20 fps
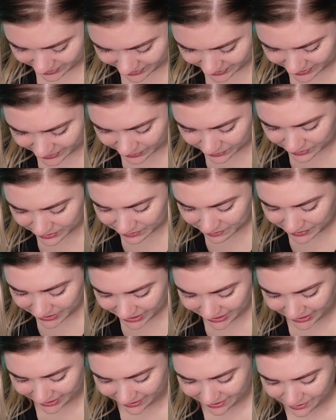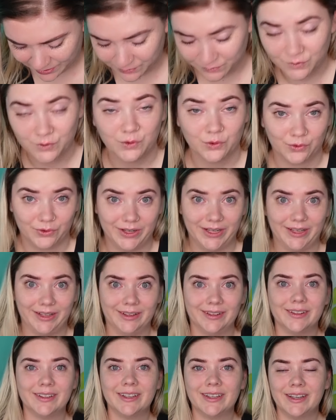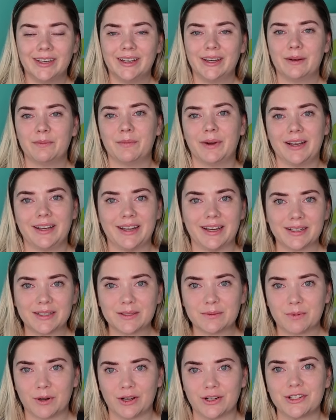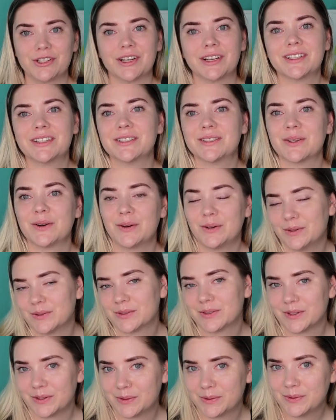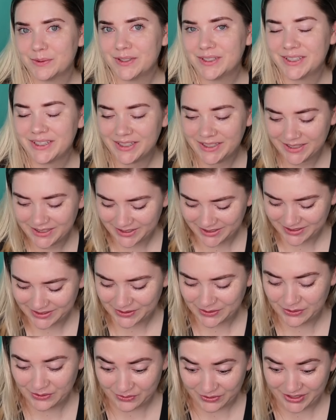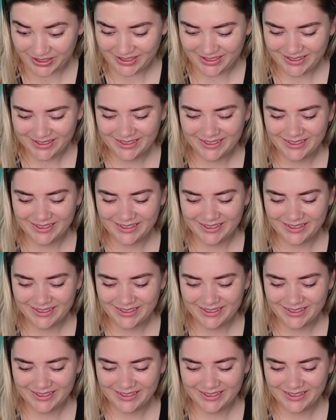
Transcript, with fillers: So speaking of green, my next project is also green,